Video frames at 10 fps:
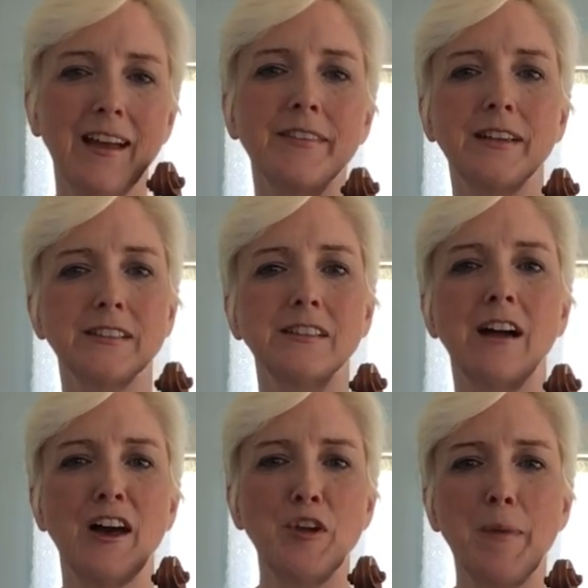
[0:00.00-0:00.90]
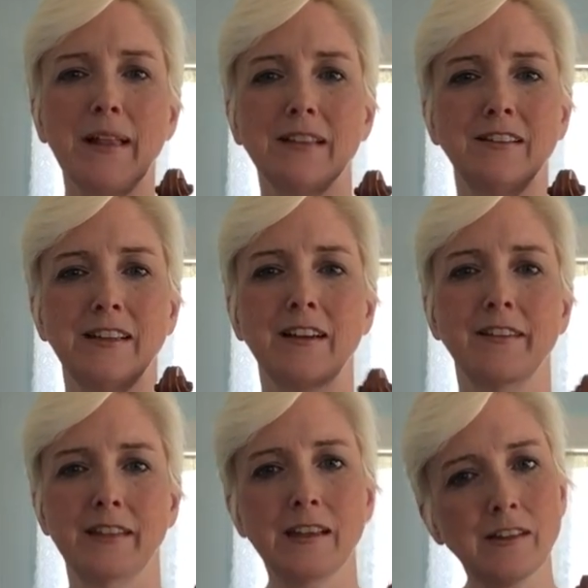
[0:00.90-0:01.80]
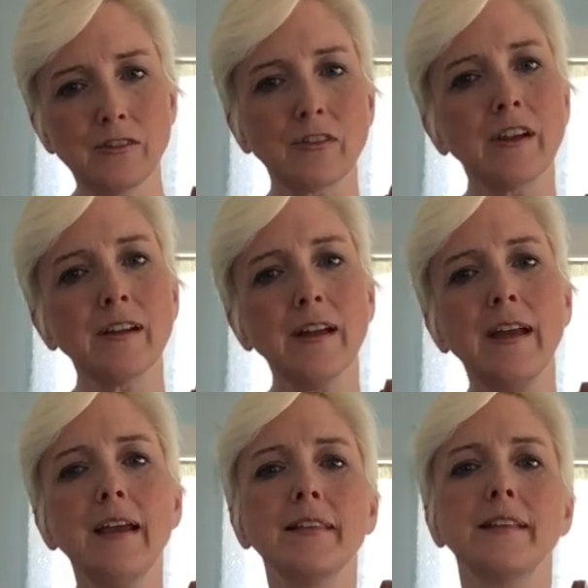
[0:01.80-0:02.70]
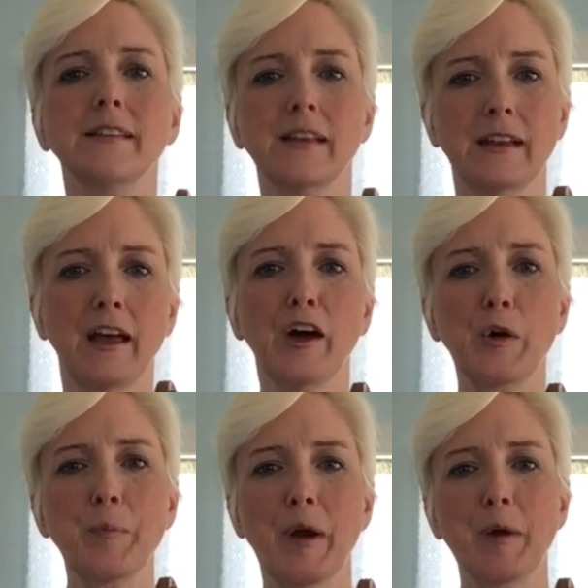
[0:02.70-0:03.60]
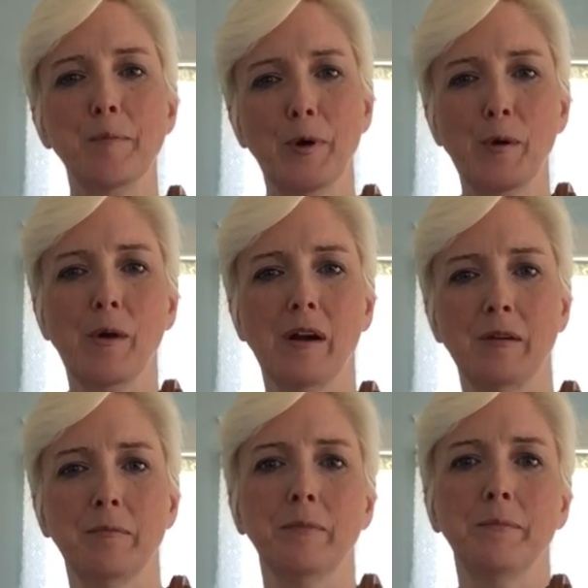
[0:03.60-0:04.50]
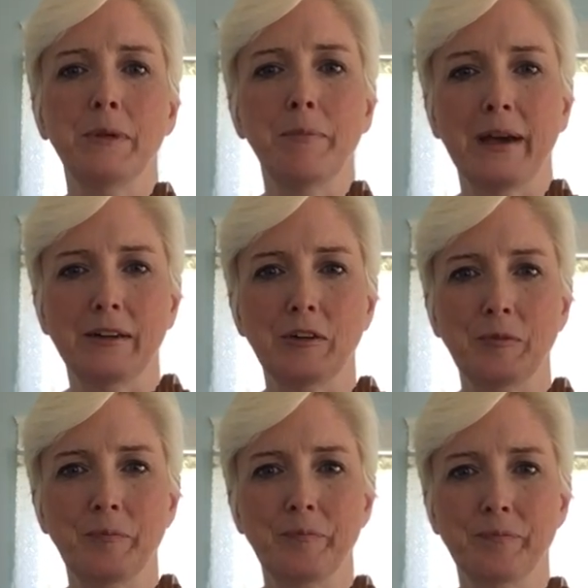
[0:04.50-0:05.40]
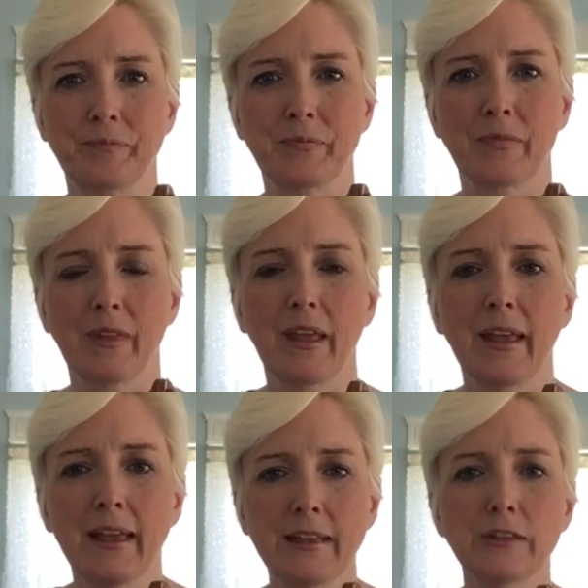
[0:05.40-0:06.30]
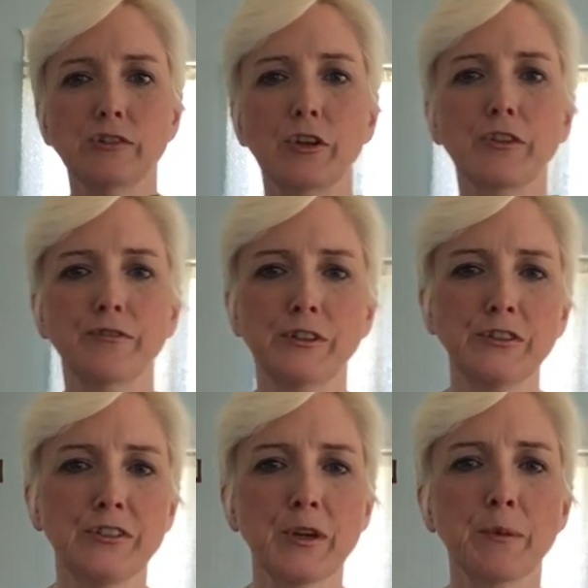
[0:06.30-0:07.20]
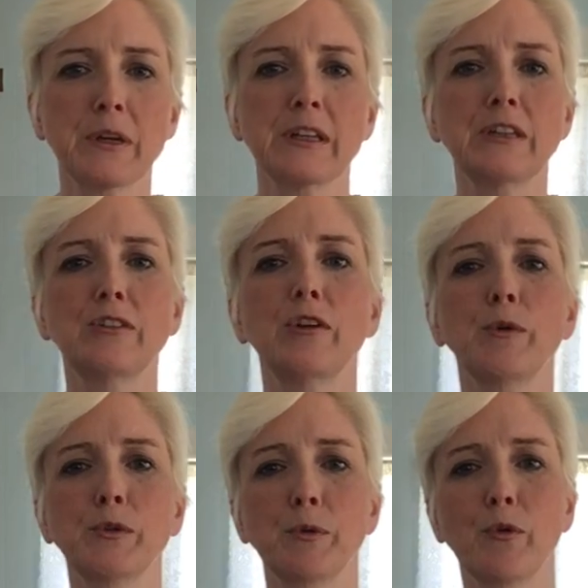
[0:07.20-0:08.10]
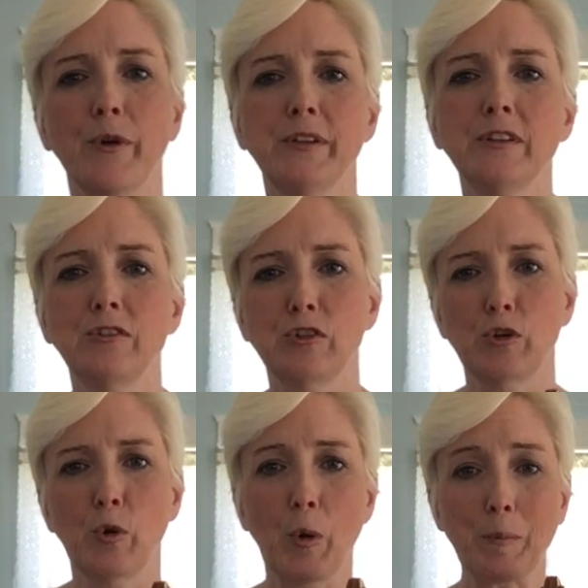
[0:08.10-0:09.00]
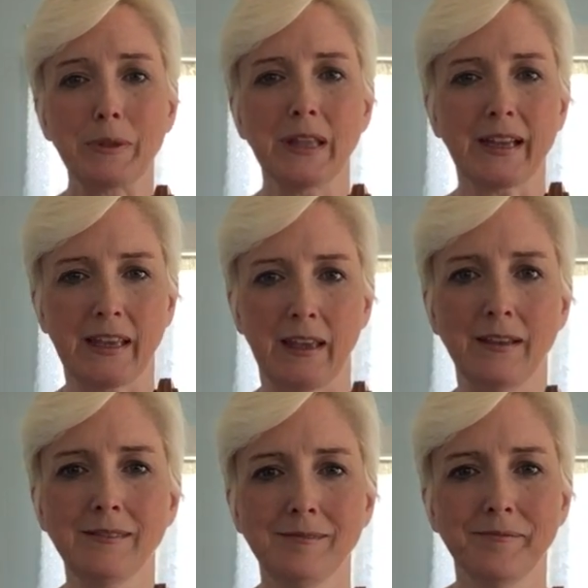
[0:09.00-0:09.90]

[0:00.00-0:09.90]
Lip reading: And there's a lot about learning on the E string that's going to help our bow arm be better. So the first thing we're going to do is we're going to do plucking.